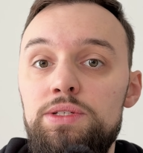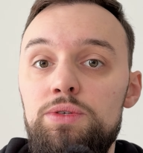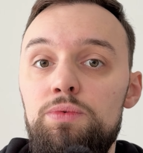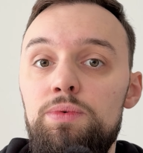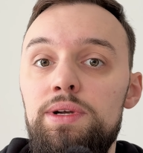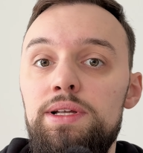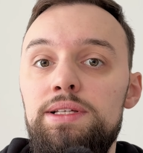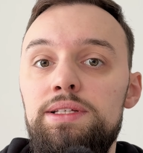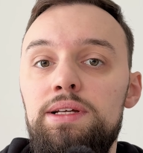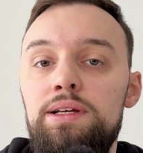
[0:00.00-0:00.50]
the
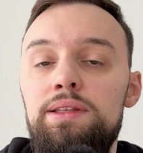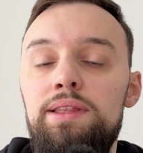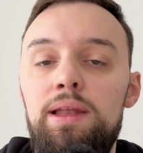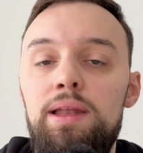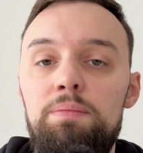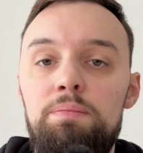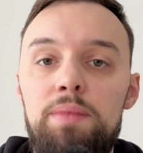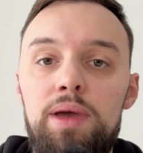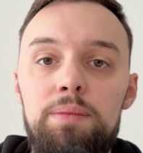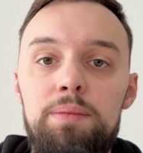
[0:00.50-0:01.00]
risk that
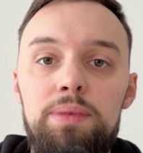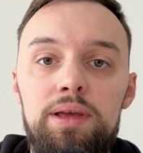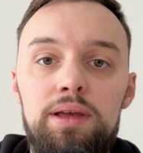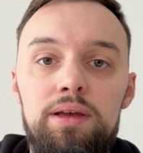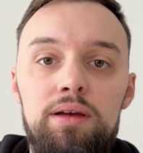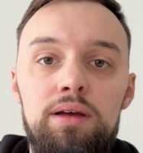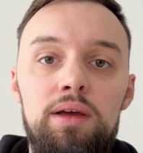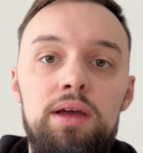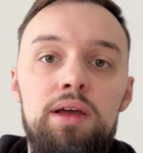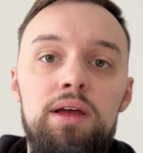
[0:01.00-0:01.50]

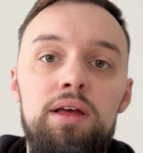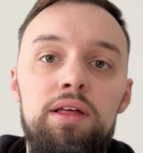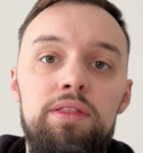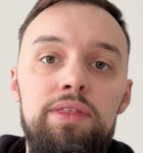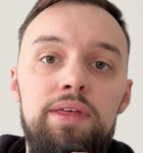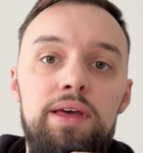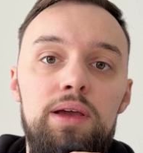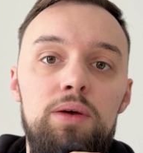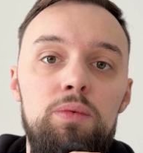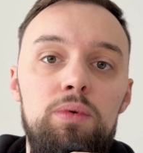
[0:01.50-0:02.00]
maybe
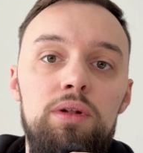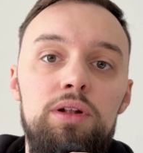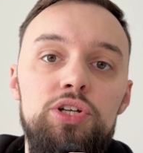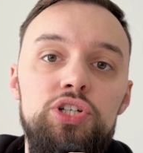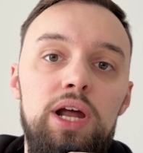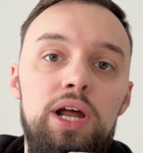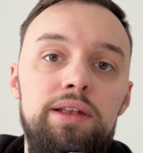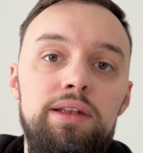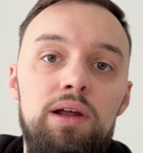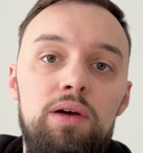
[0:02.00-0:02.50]
they will
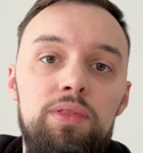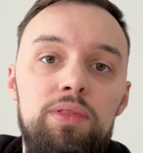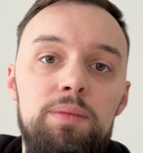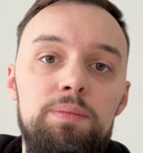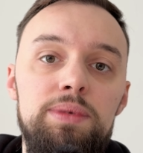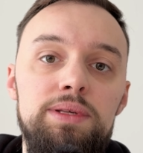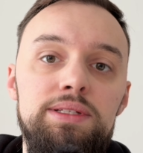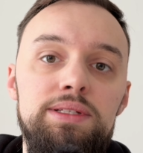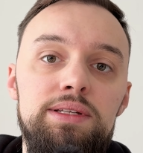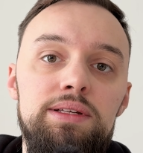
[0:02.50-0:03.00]
shut down the
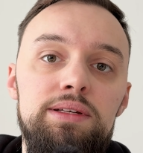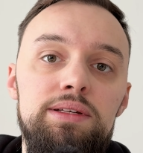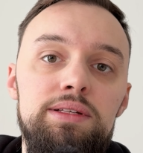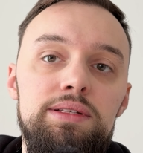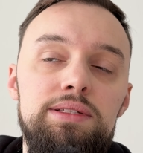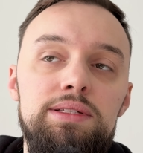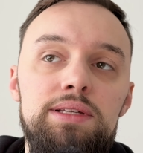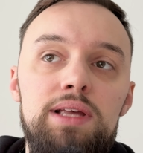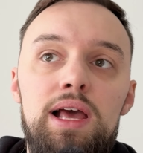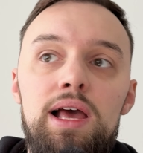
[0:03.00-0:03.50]

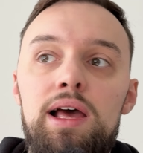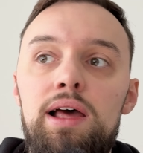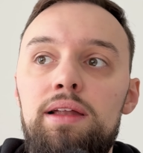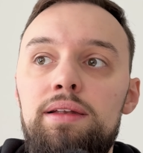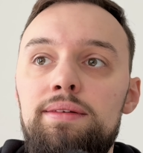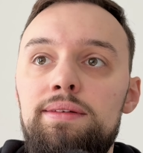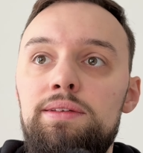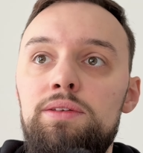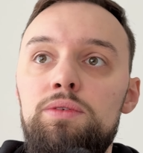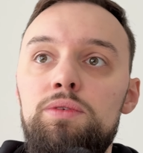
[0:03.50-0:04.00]
business
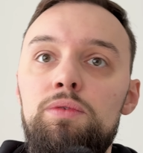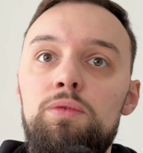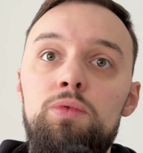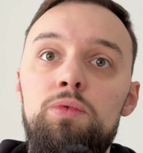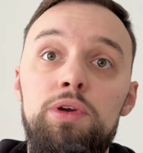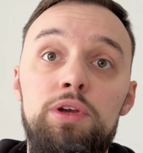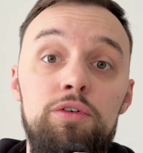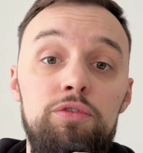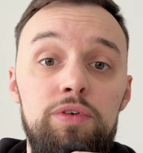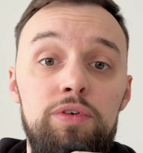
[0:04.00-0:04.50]
and
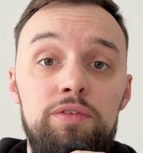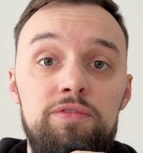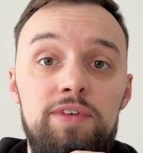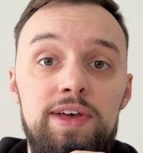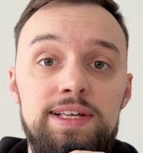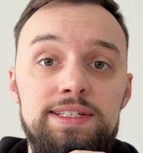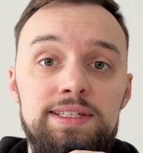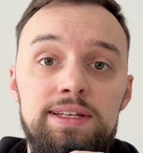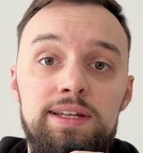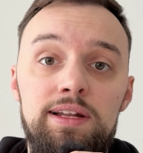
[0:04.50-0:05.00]
you've
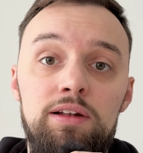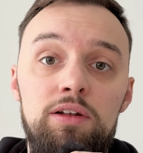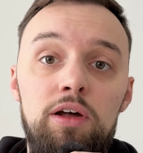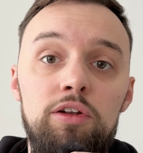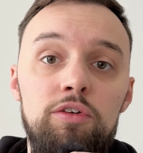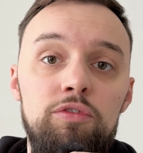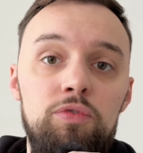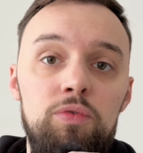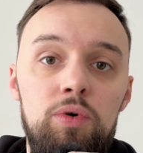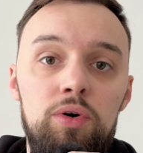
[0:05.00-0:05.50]
invested a lot
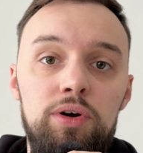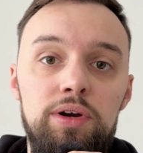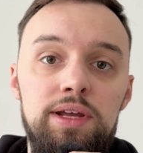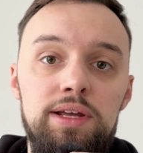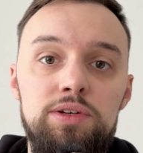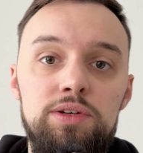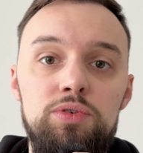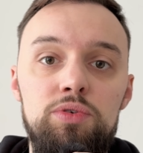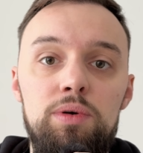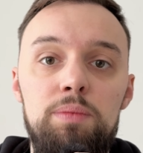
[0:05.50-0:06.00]
of work
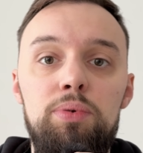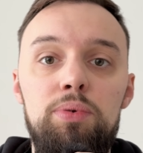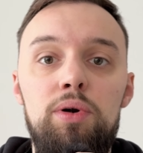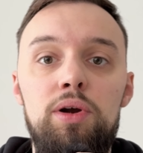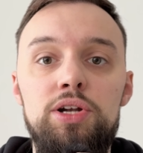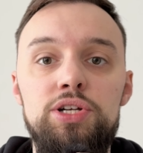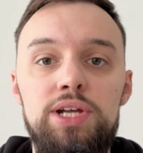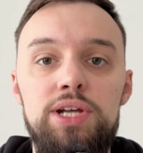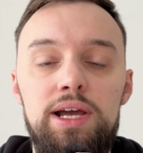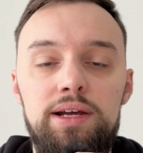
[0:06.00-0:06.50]
into a
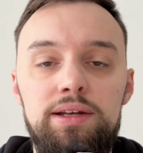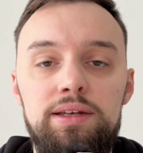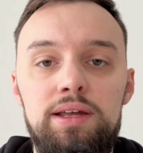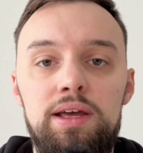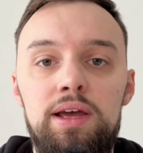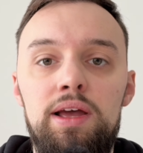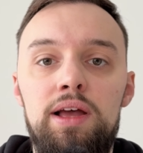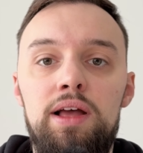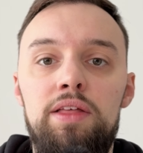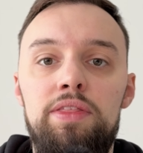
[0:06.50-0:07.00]
project
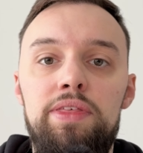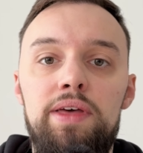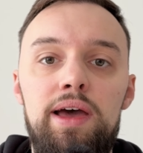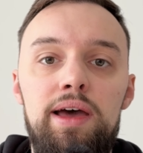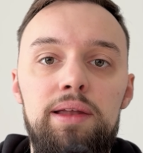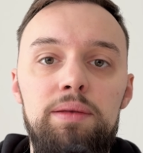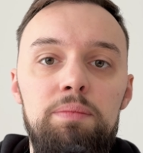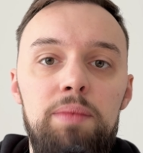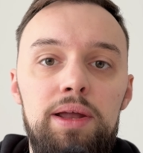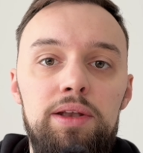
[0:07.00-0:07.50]

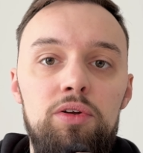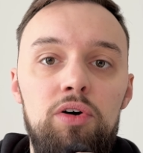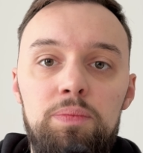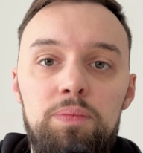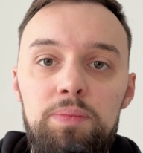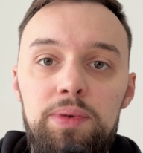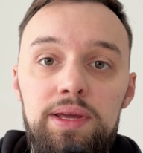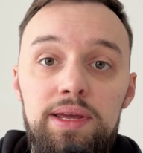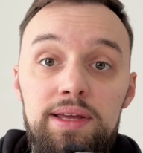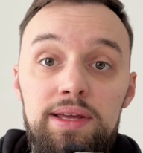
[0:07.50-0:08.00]
that might not
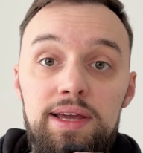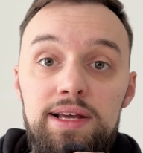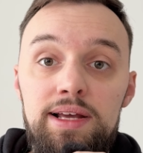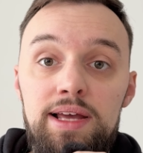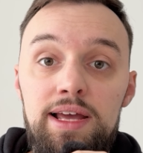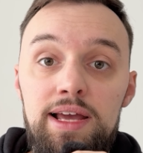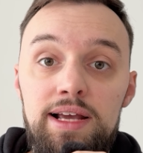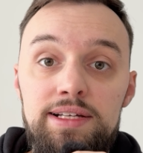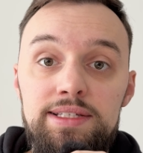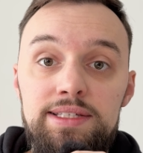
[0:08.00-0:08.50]
be
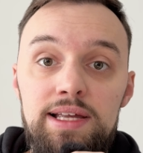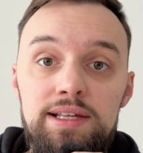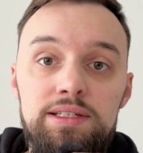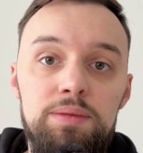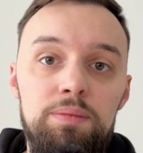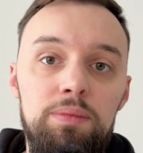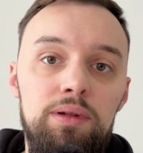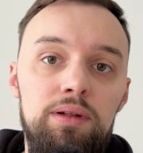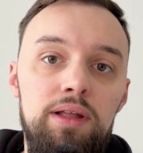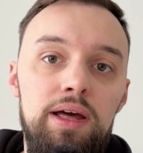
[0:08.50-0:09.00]

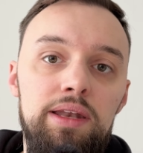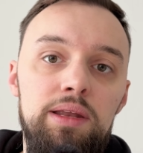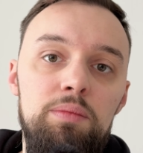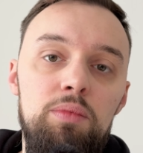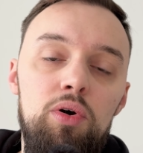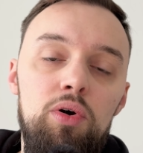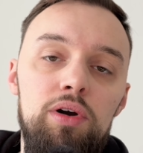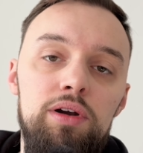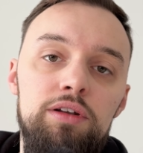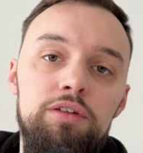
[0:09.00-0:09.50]
accessible
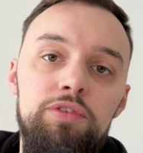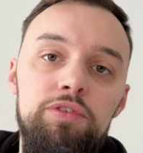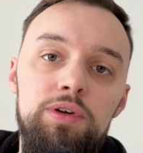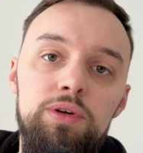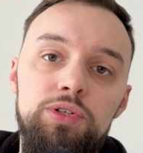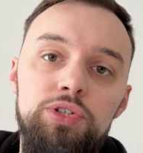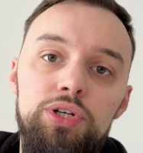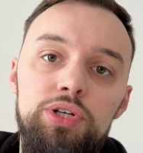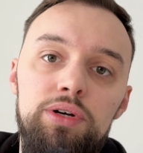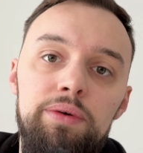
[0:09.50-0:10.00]
anymore in the
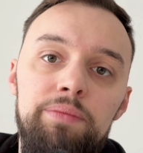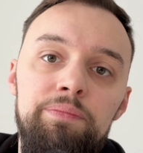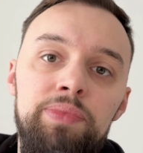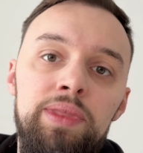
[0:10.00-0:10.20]
future.